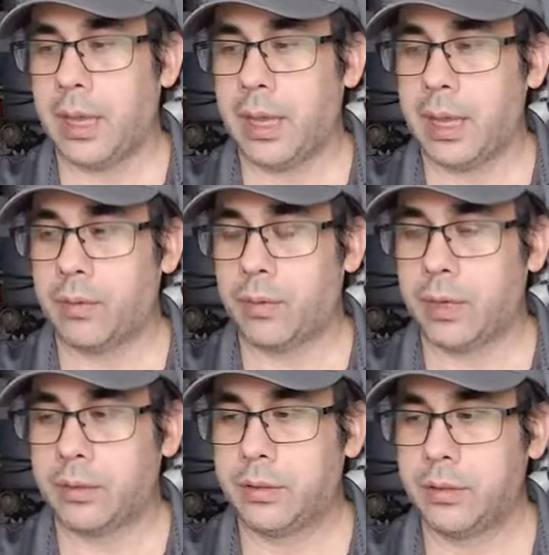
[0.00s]
and what
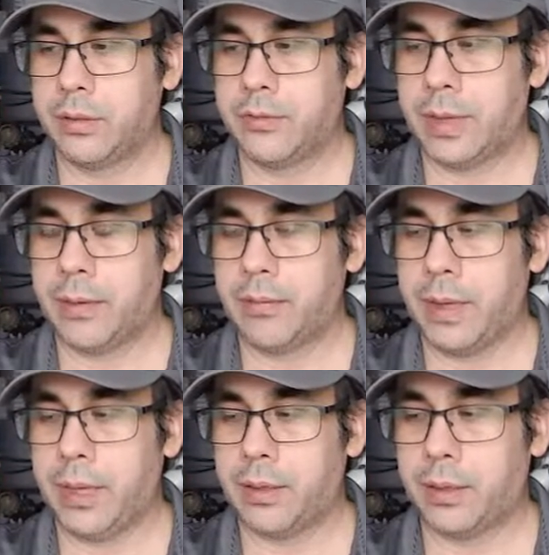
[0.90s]
I'll do is that I'll
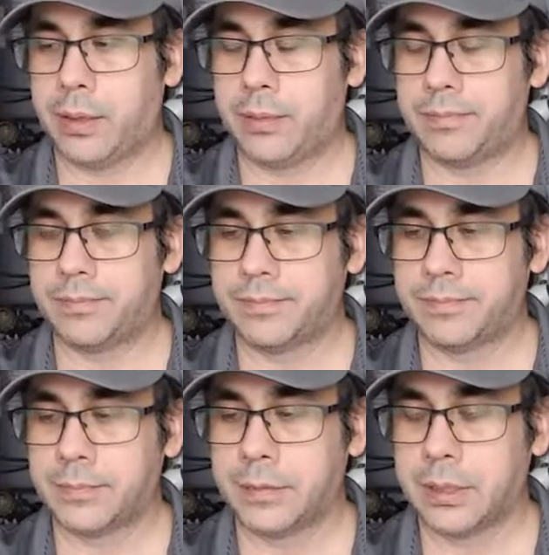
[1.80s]
make
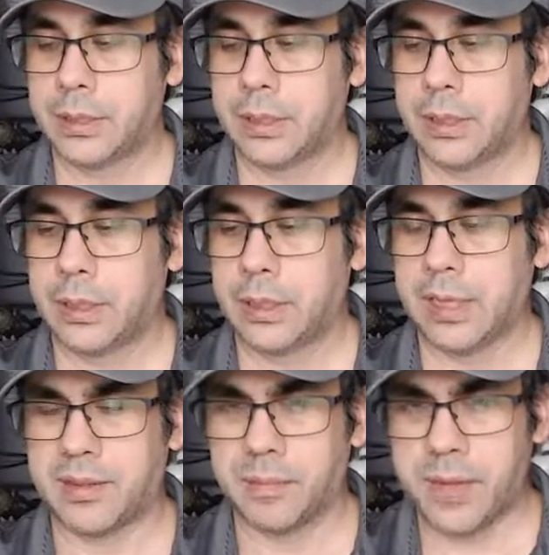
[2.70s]

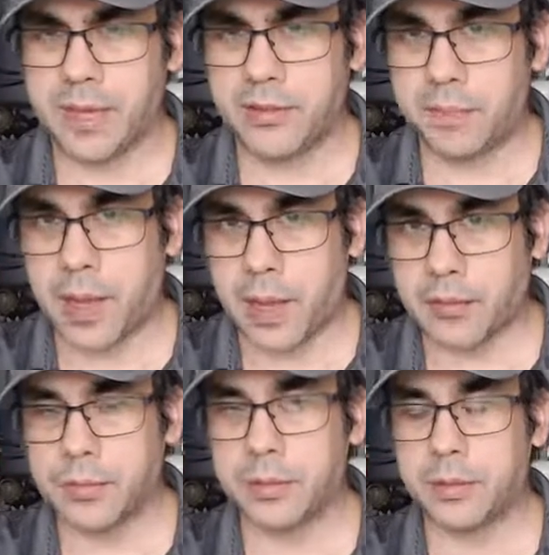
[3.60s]
like the best
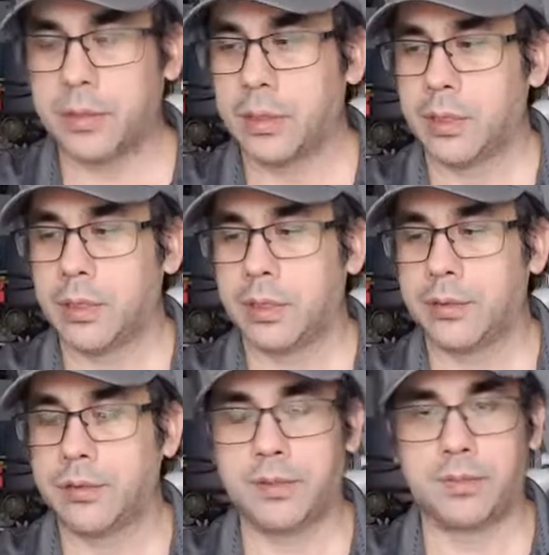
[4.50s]
possible
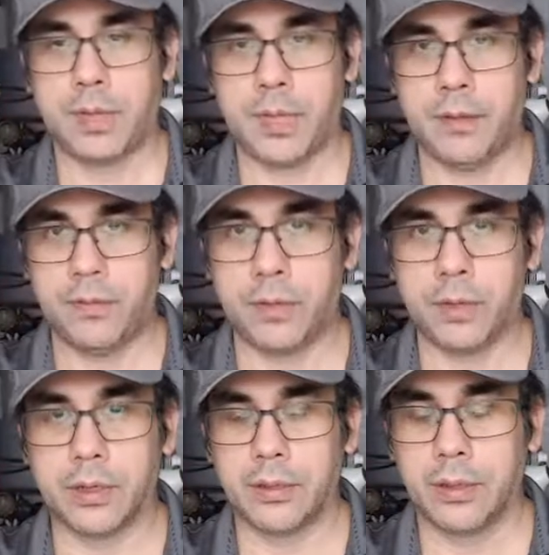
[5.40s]
display
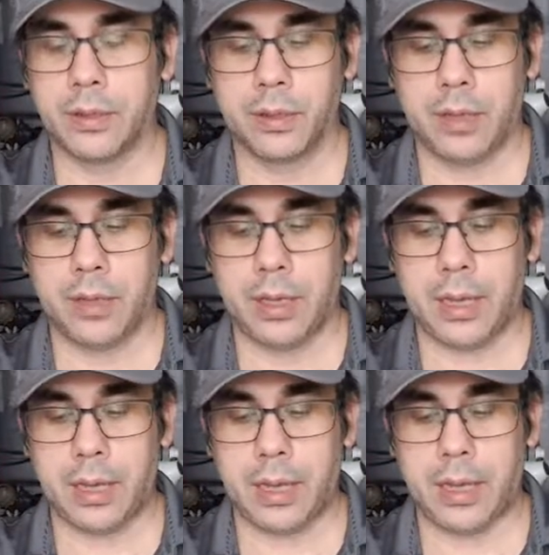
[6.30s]
for it,
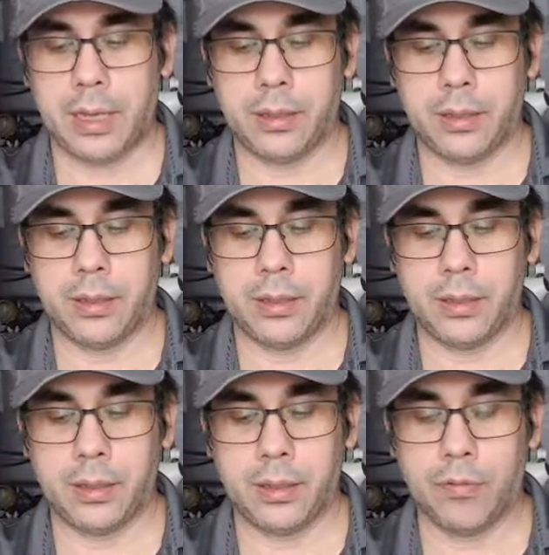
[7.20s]
and
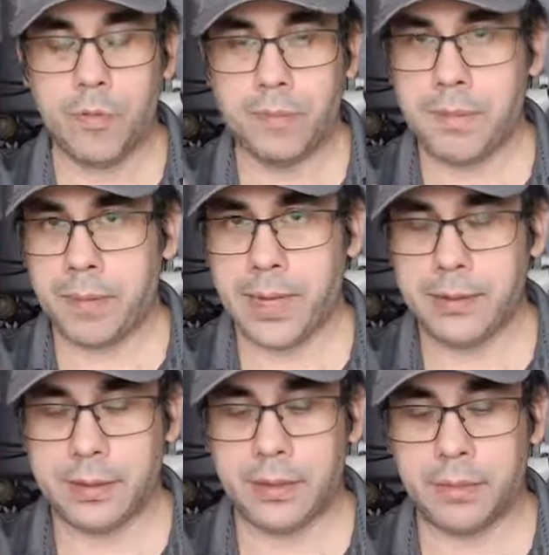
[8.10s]
it won't be
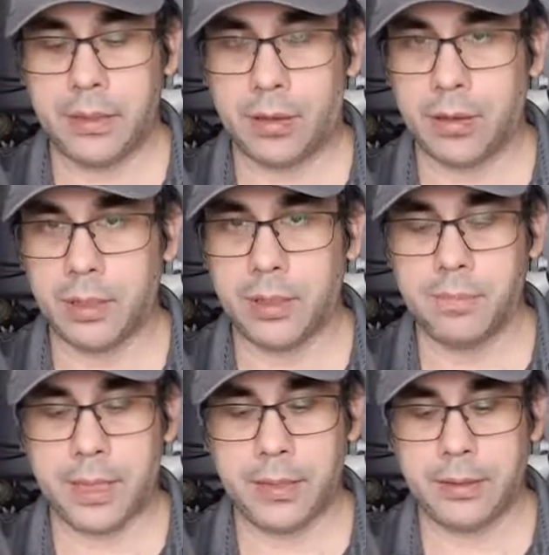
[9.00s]
painted. It'll be all
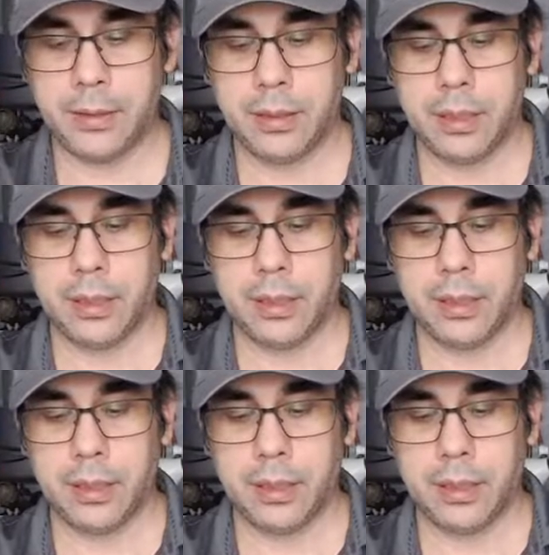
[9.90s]
unpainted.